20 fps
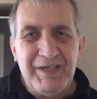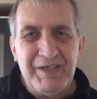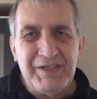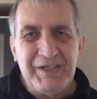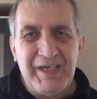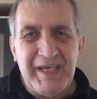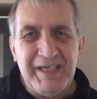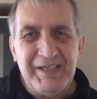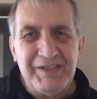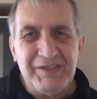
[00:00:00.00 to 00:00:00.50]
to
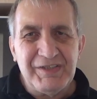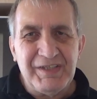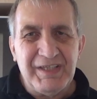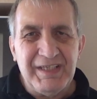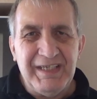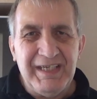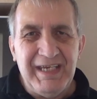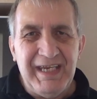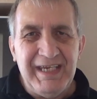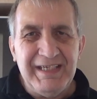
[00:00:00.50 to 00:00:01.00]
change
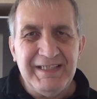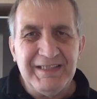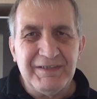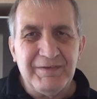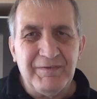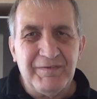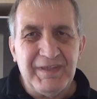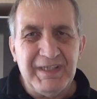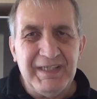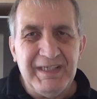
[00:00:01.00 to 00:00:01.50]
the ends
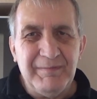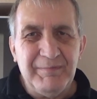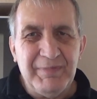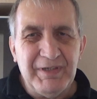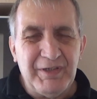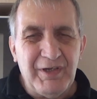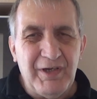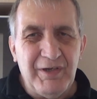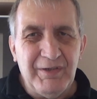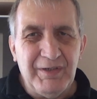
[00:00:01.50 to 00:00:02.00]
of the
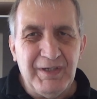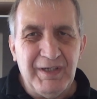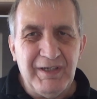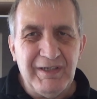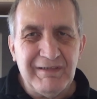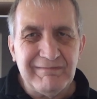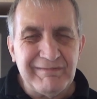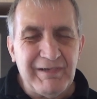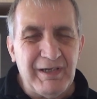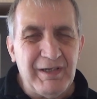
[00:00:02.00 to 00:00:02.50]

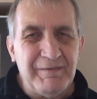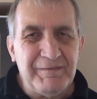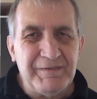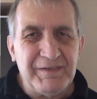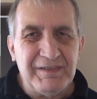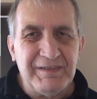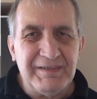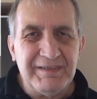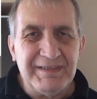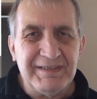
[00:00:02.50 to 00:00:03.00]
pergola
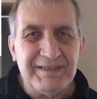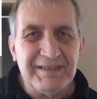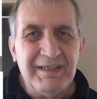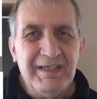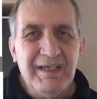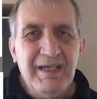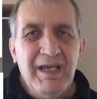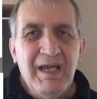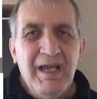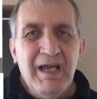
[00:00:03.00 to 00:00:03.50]
rafters,
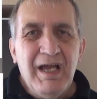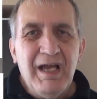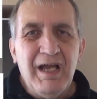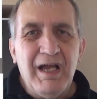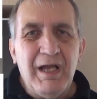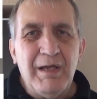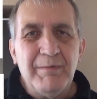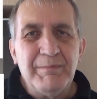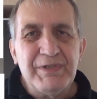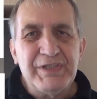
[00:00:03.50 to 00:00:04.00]

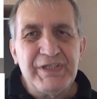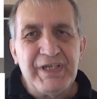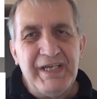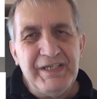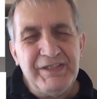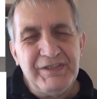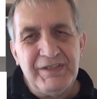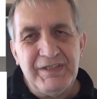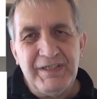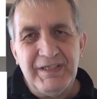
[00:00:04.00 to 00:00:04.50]

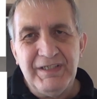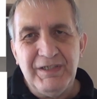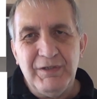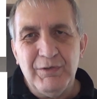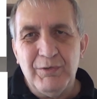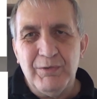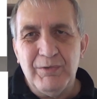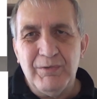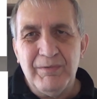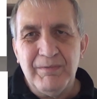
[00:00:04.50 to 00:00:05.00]
changing
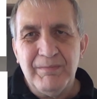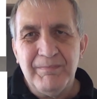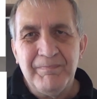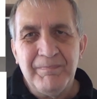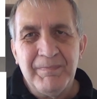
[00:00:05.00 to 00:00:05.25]
your